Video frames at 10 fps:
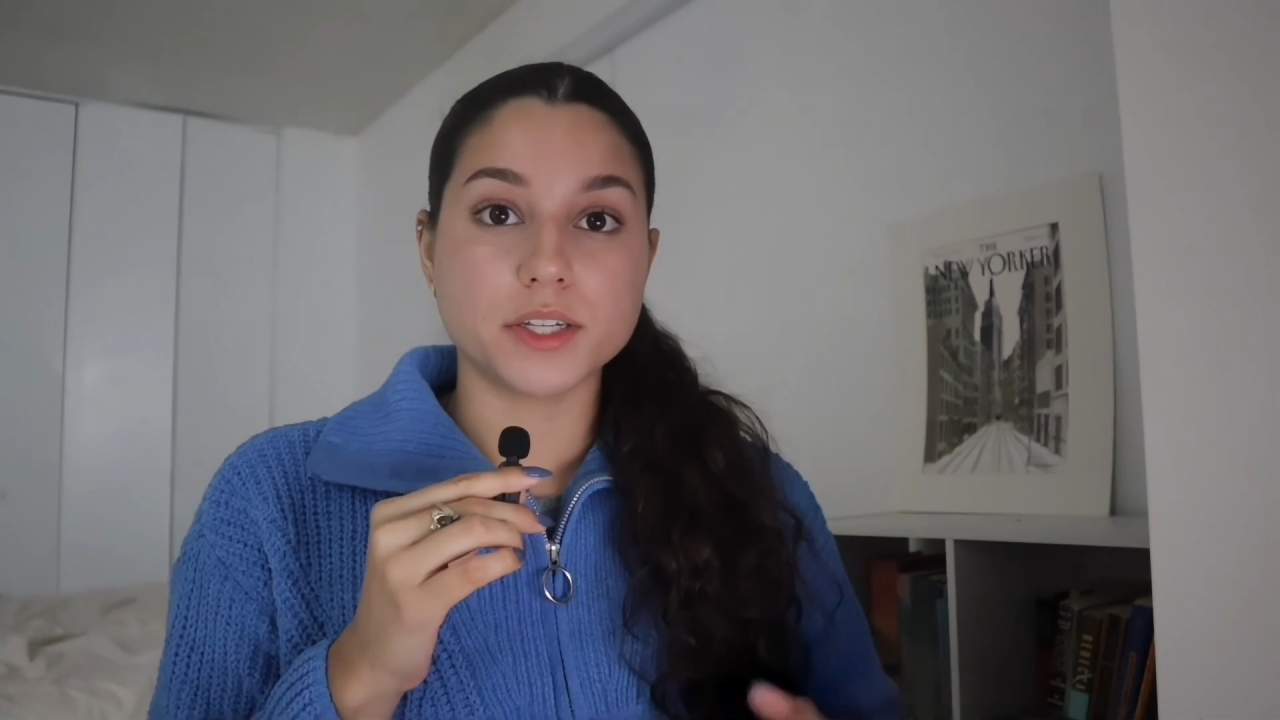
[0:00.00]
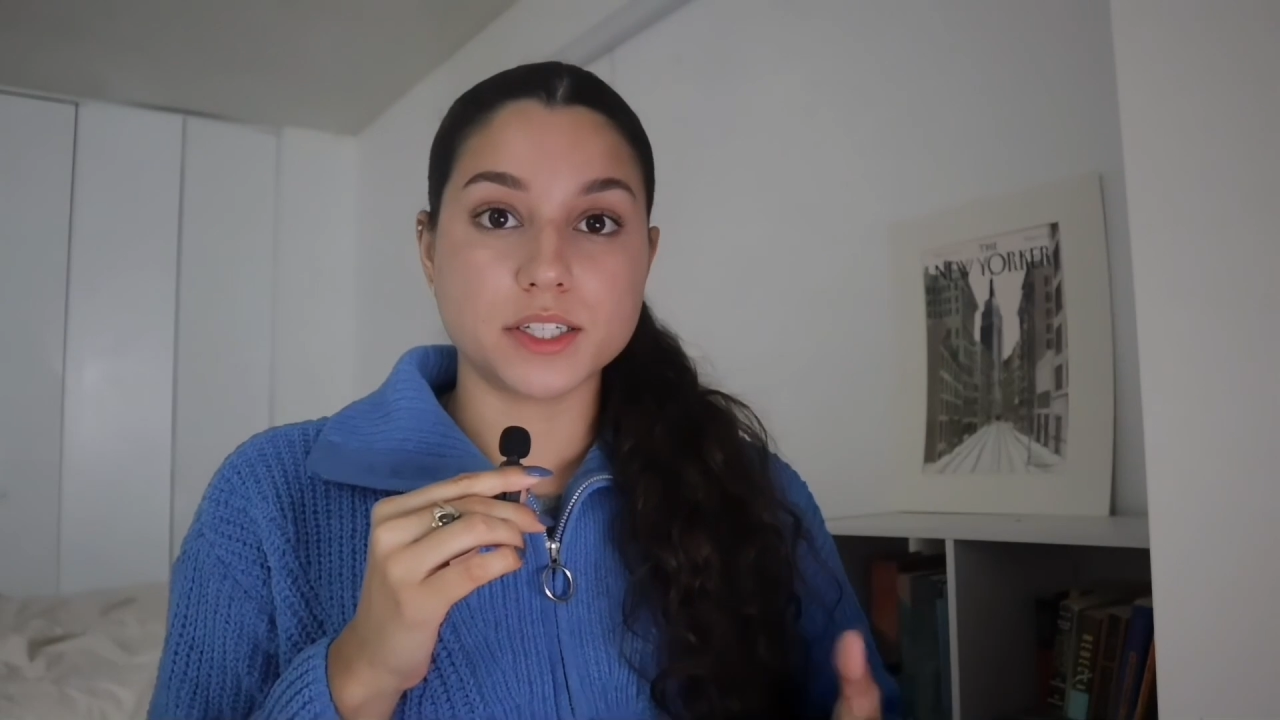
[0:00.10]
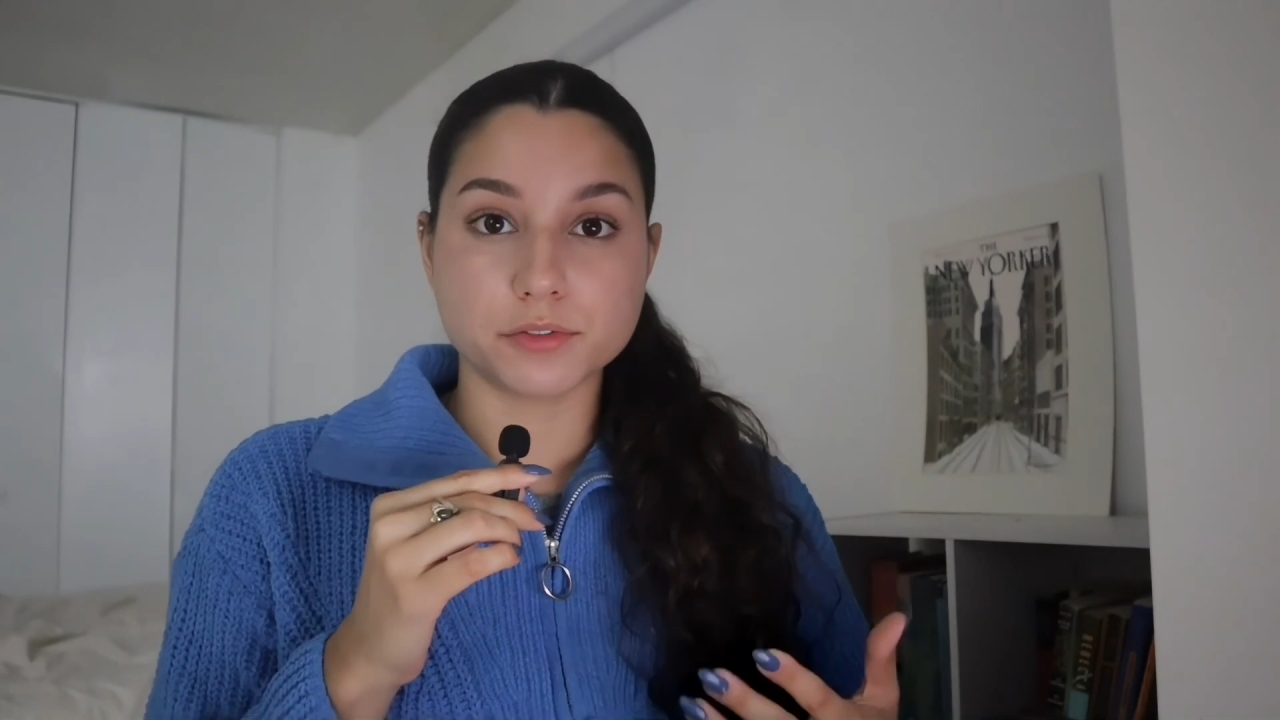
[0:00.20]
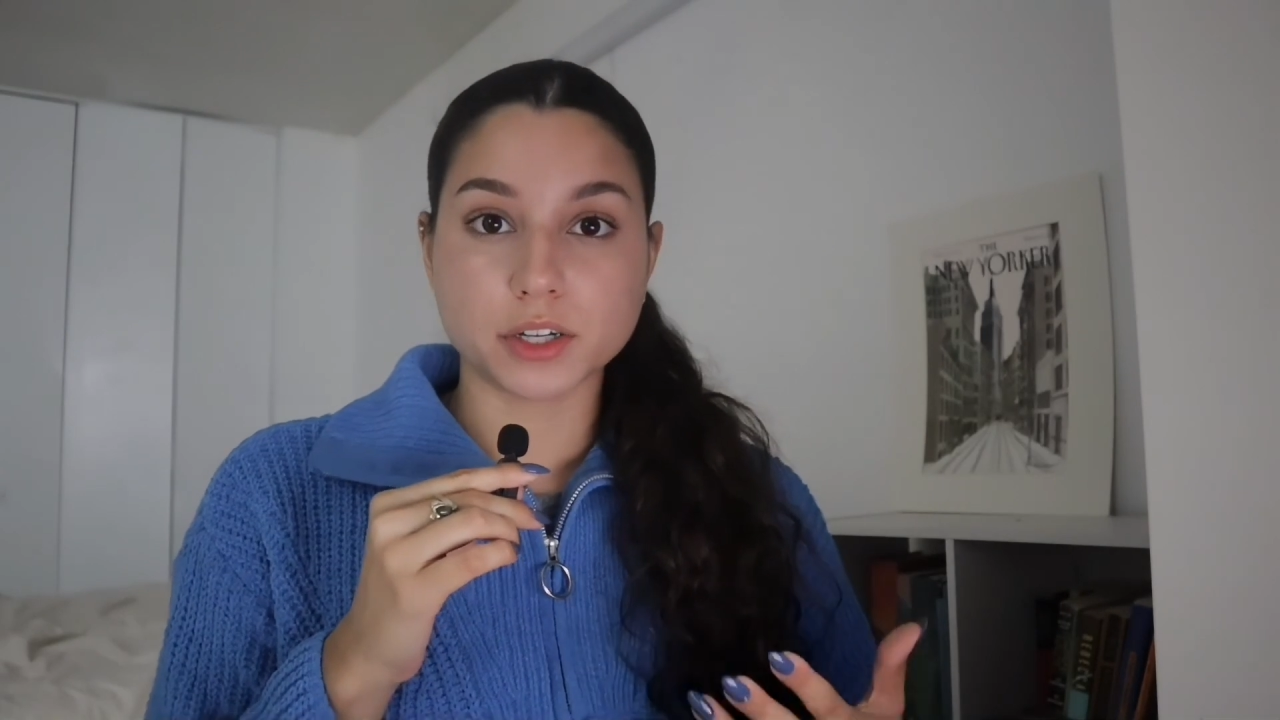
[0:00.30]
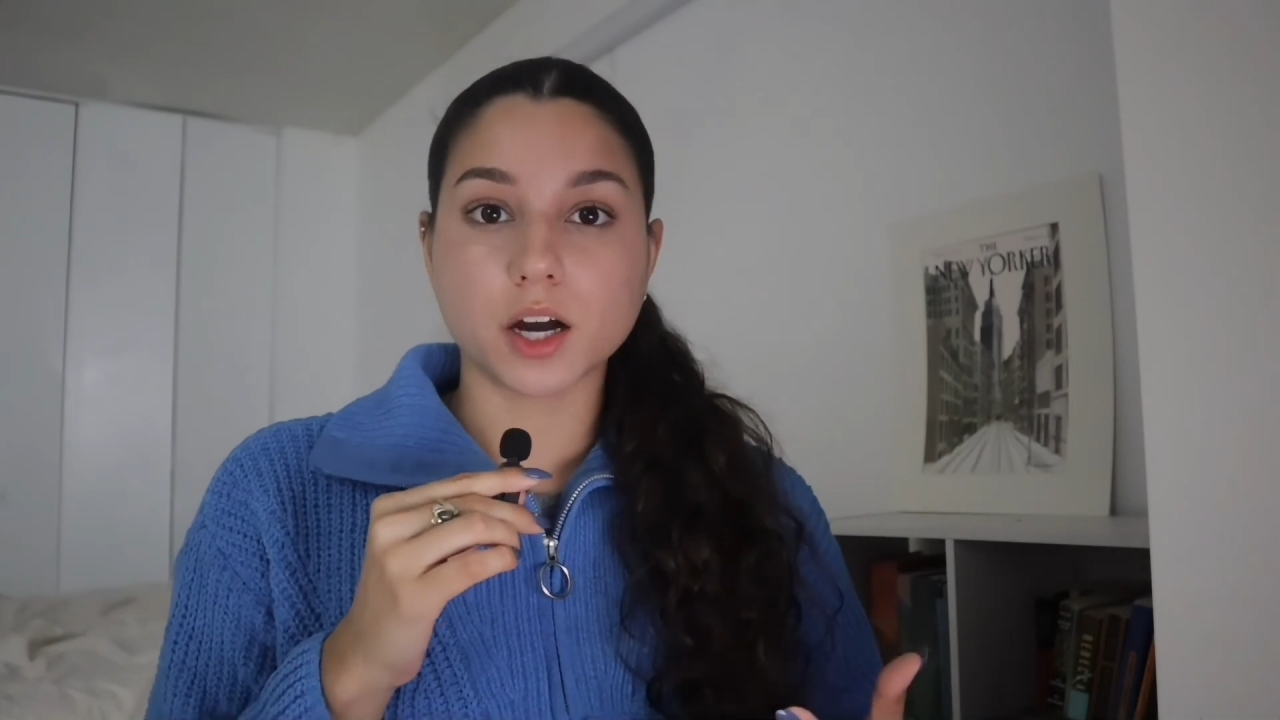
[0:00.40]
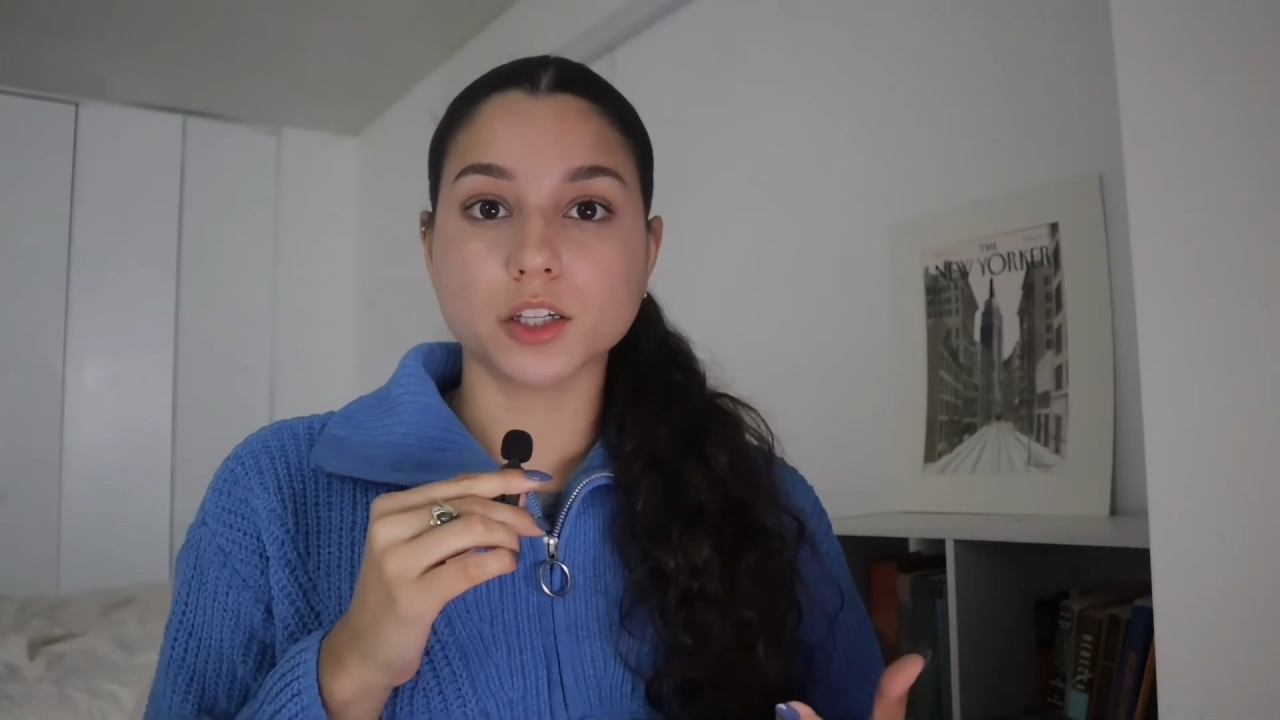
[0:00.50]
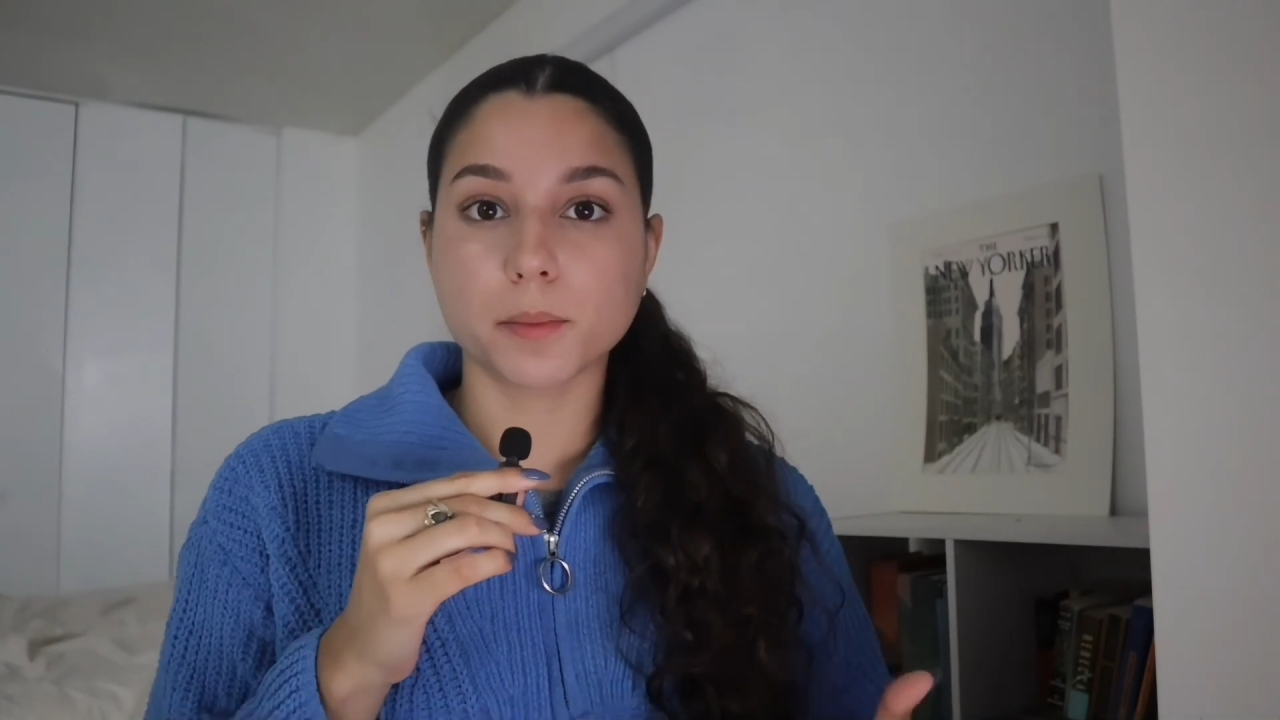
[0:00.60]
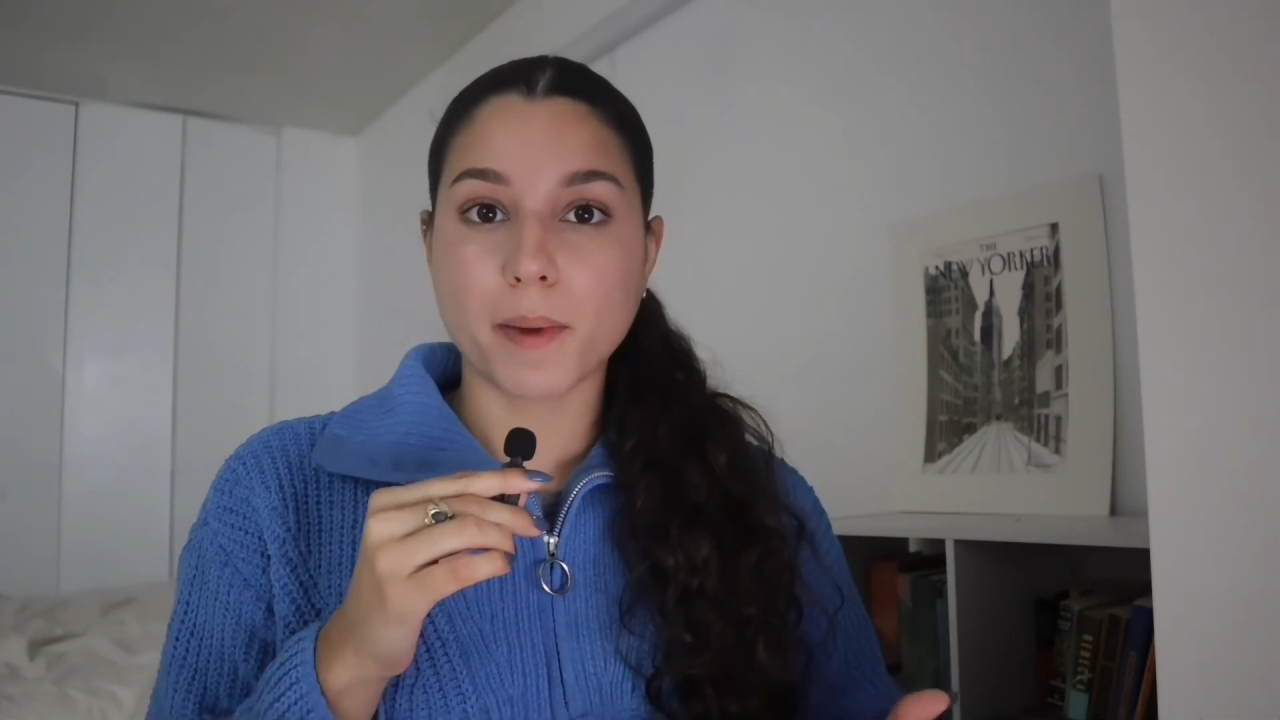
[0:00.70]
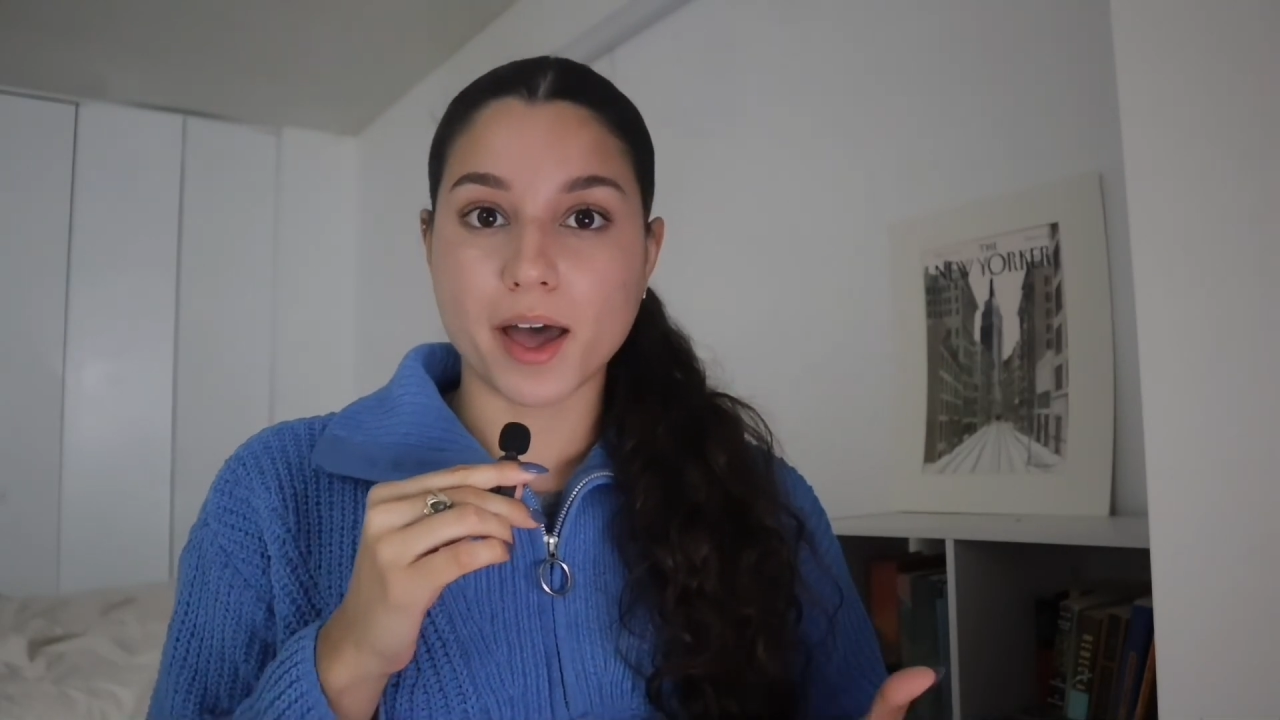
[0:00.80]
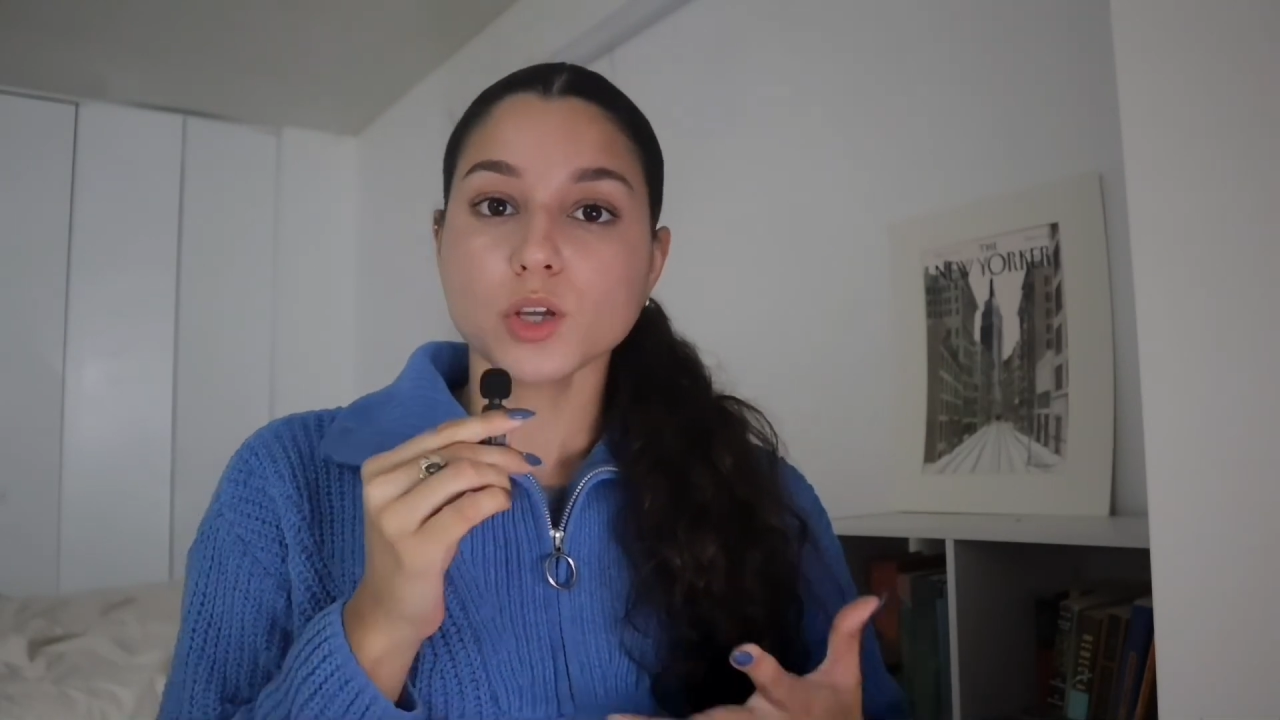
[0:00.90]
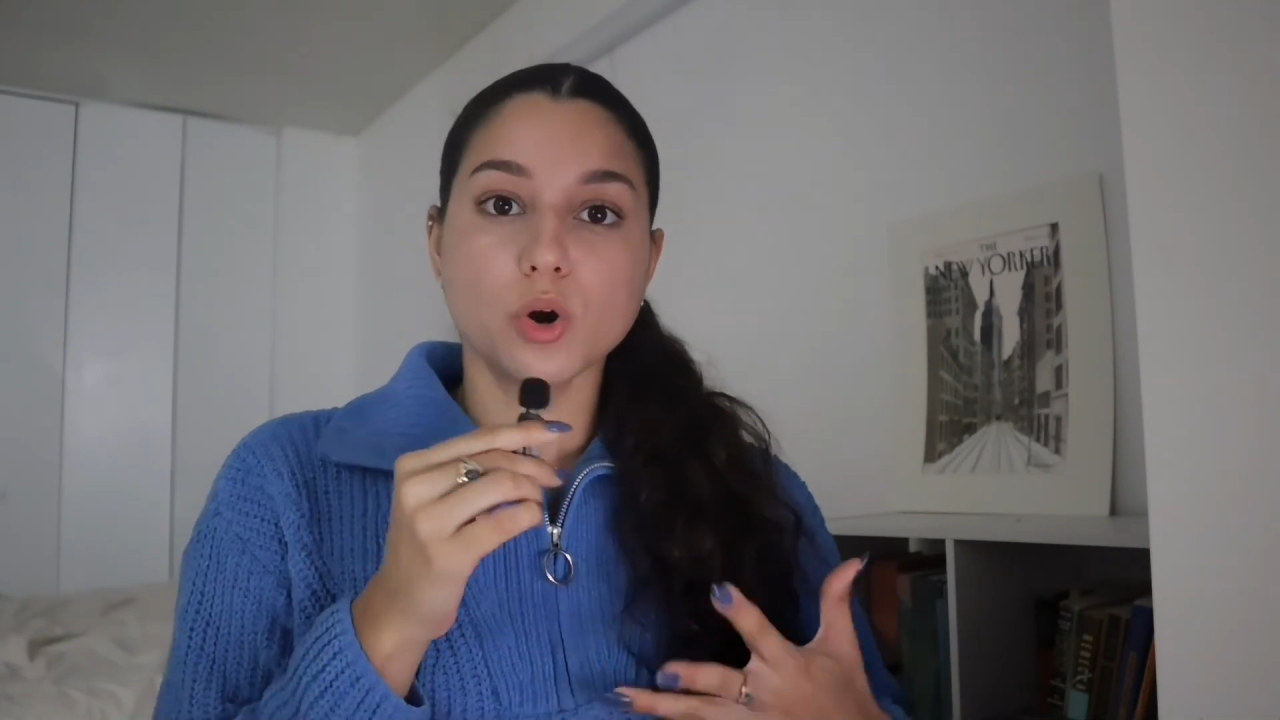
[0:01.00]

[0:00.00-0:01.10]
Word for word: different color pen